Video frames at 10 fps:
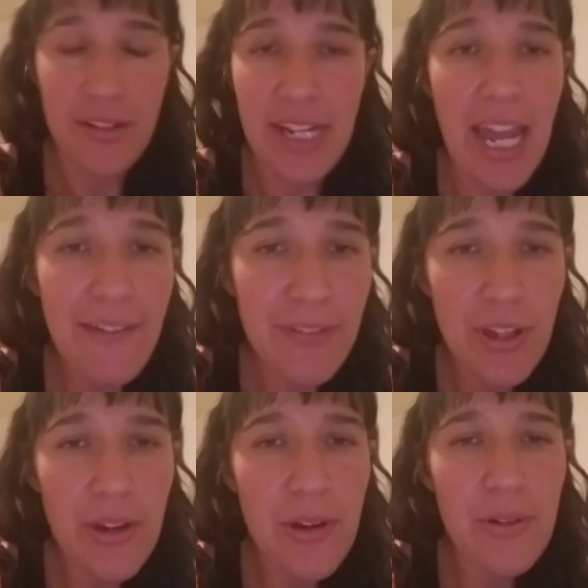and a half
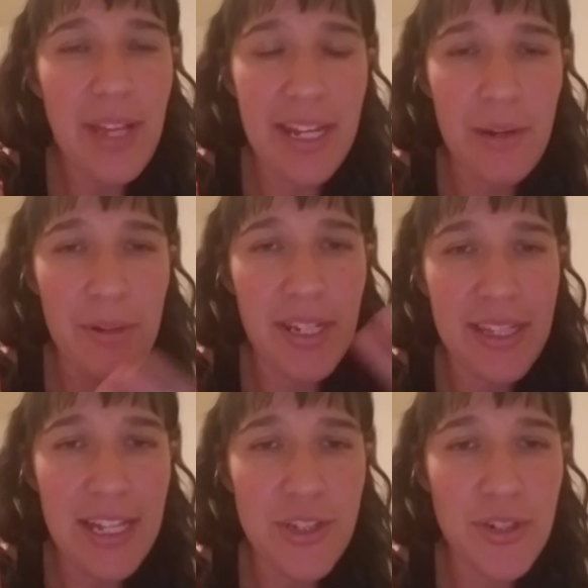ago. And I went on
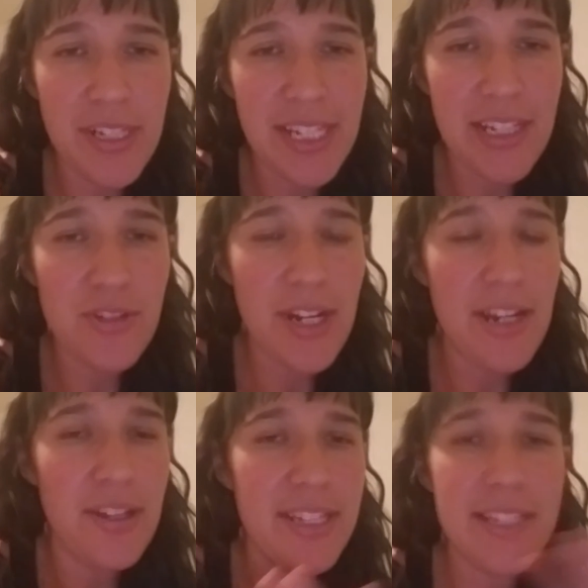that journey and
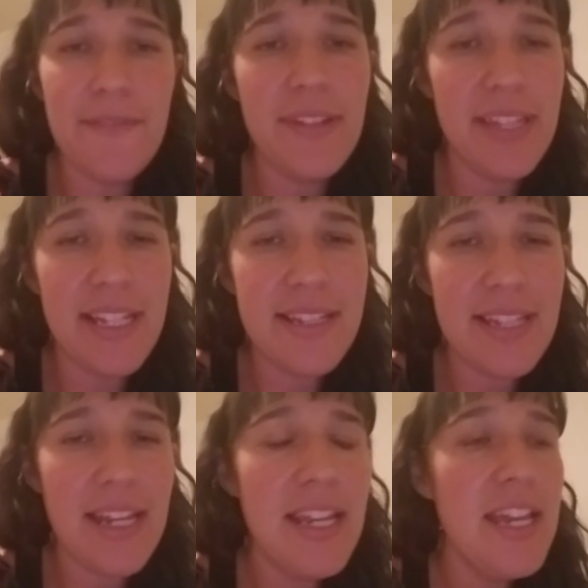tried all these different things
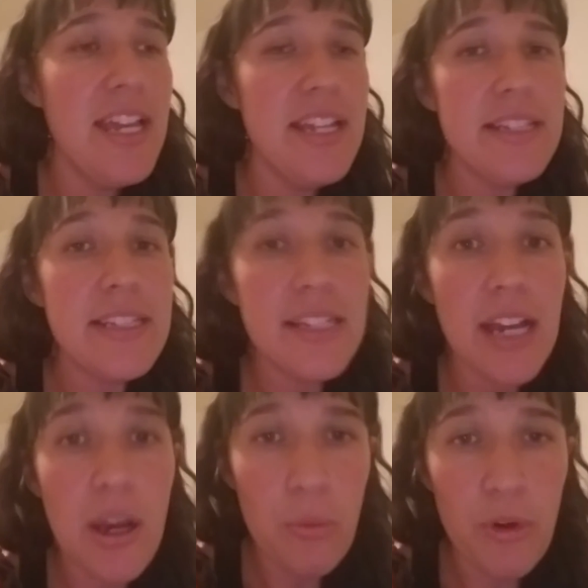that did
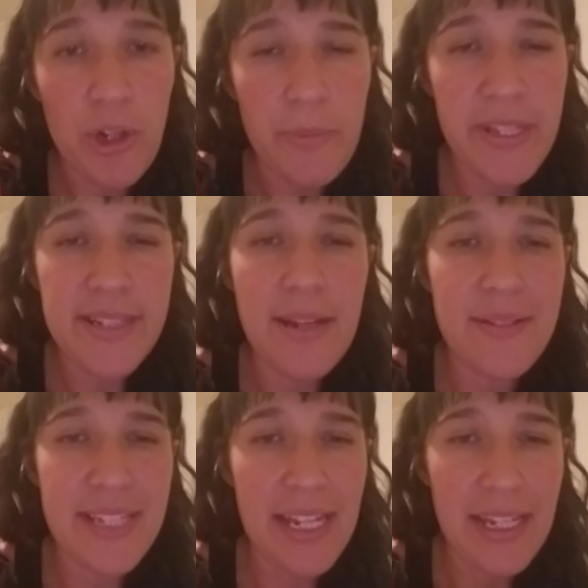not work because I
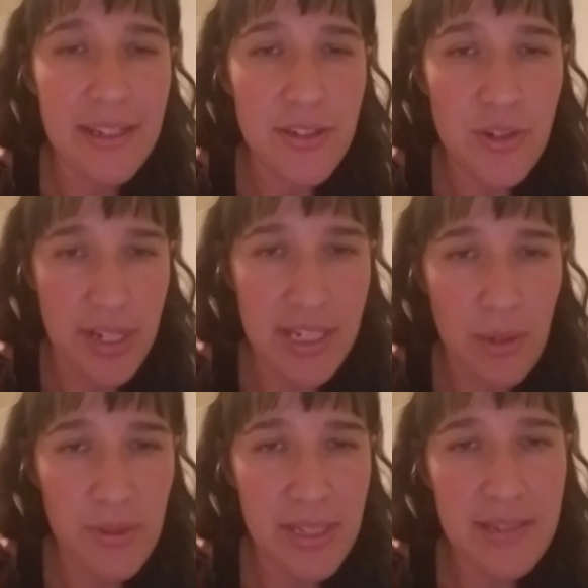was getting stressed
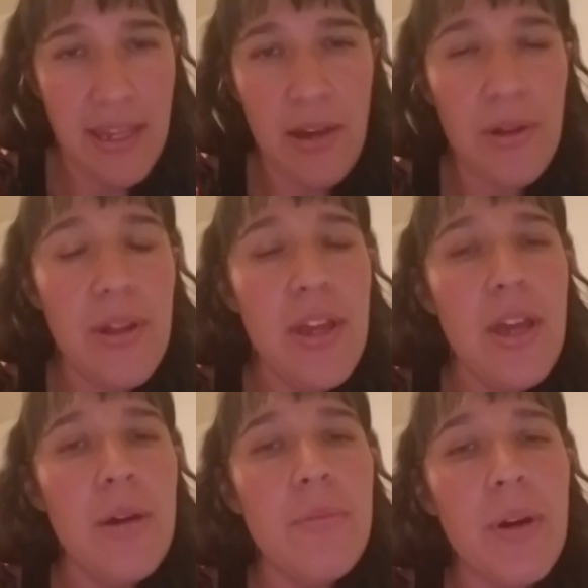out with the scale.
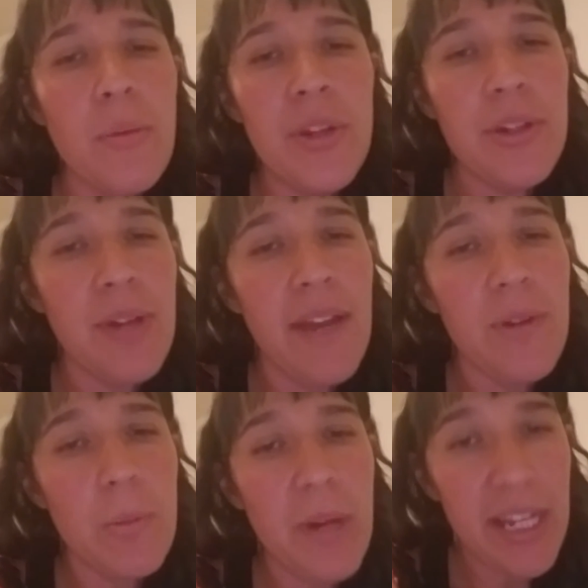But when you have
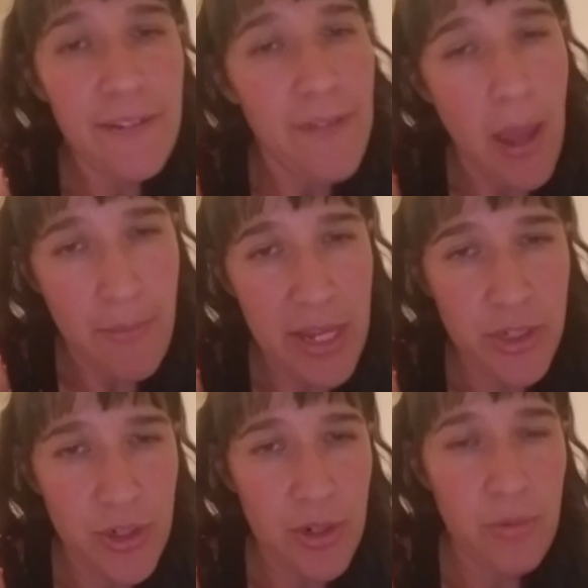your body fat
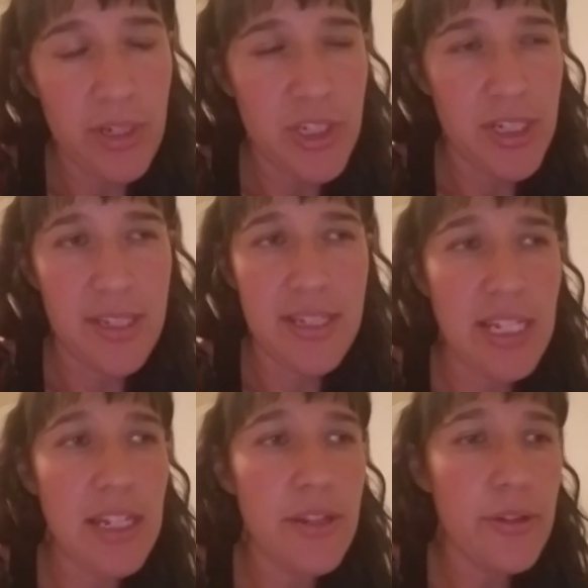measured, which is
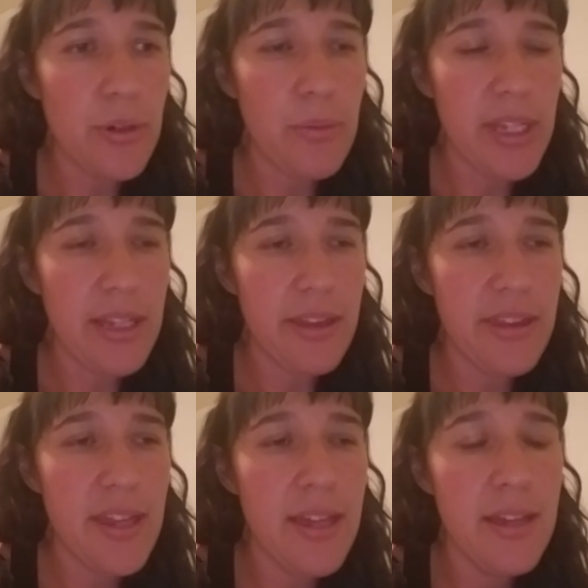either
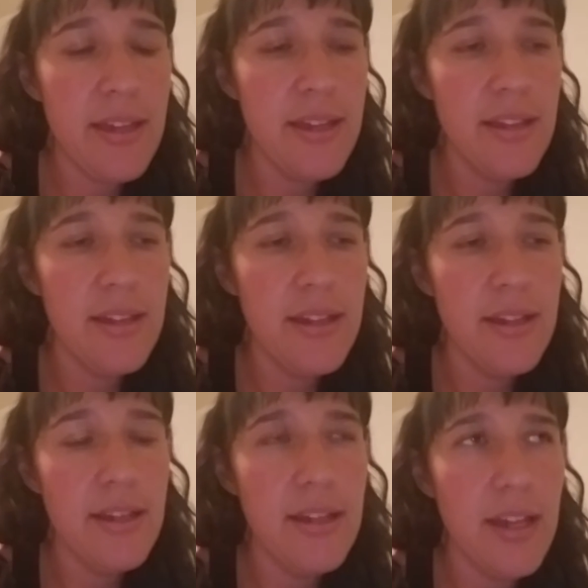with,
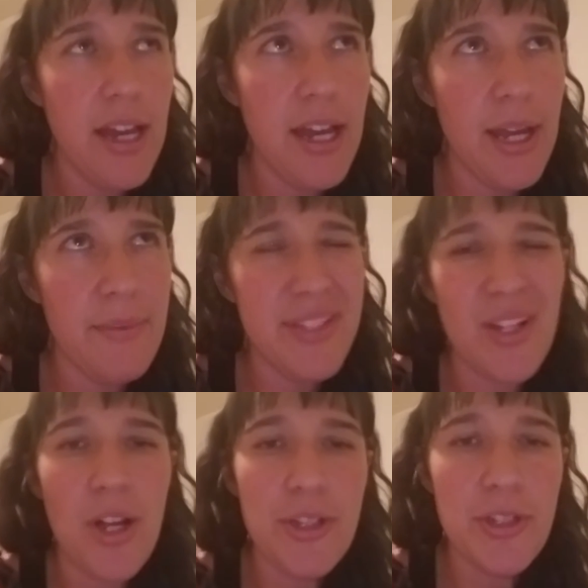it's
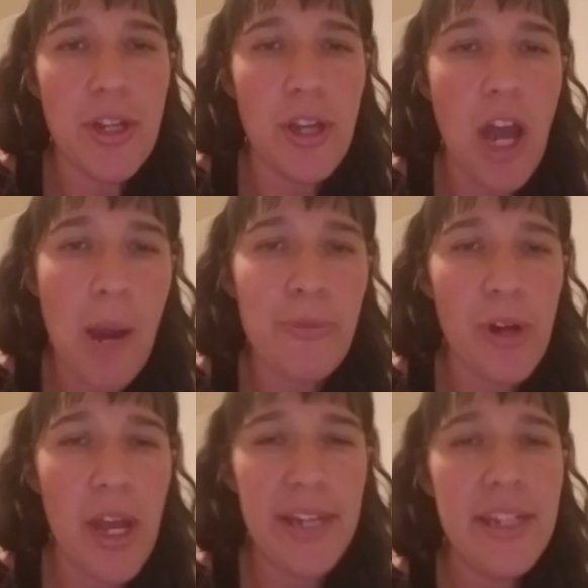called an
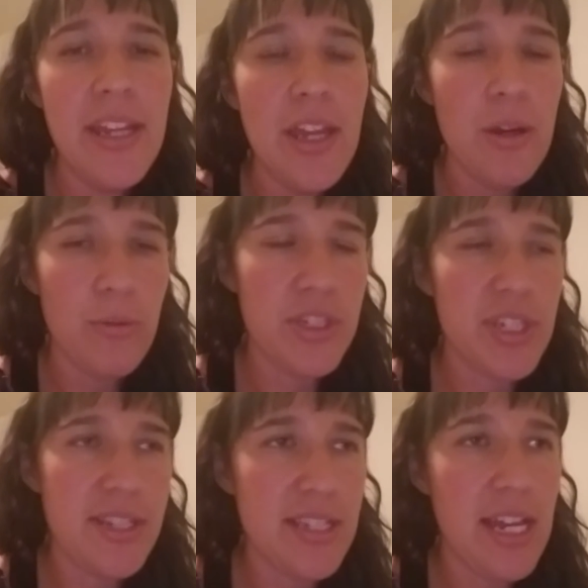Omron, which
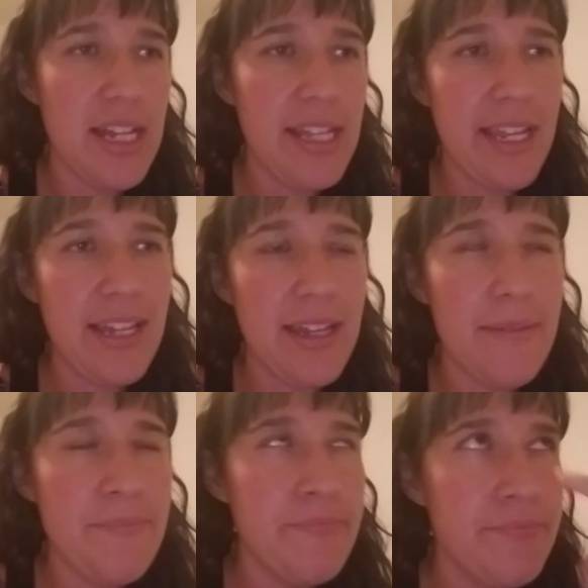is like a